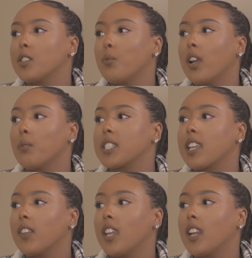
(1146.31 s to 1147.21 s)
one was
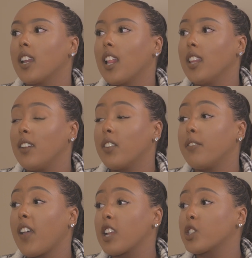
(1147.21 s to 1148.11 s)
given love and
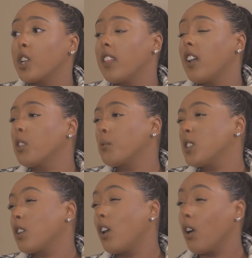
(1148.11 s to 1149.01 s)
affection, and the other one
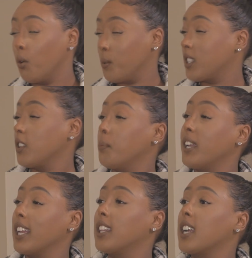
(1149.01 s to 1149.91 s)
was almost a little
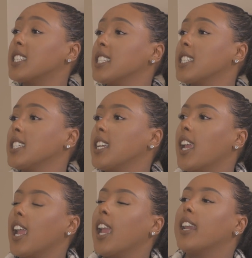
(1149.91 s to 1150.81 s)
bit neglected.
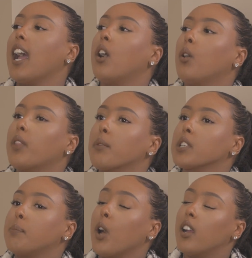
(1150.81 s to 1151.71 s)
Wow. And how they
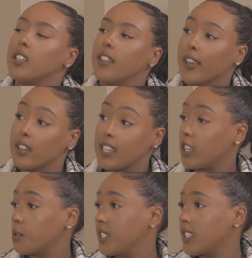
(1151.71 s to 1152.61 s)
respond and their
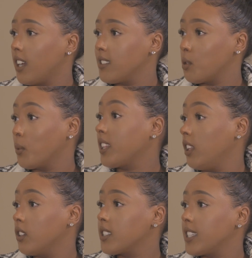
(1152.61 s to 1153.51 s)
attachment styles and what
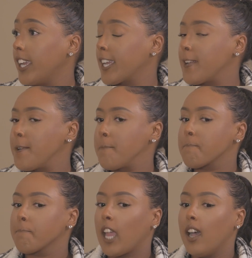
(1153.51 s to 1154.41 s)
that looks like. Yeah.
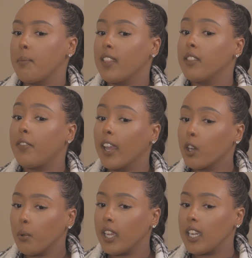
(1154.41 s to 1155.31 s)
And then the
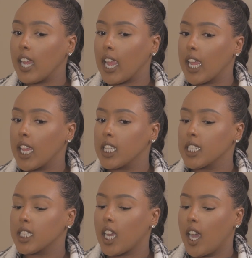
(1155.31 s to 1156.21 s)
final one
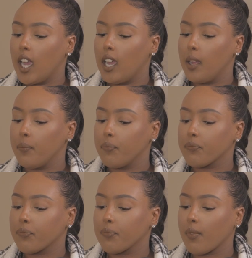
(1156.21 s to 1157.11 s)
is, sorry,
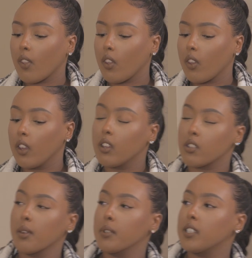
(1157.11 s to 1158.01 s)

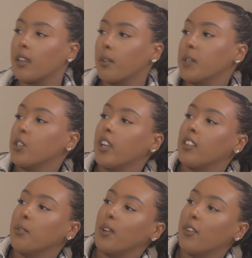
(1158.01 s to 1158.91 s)
1 second. I want to make sure I
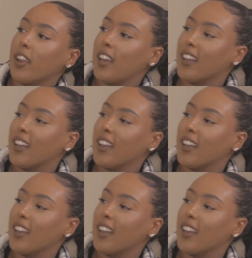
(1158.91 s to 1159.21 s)
get the word right.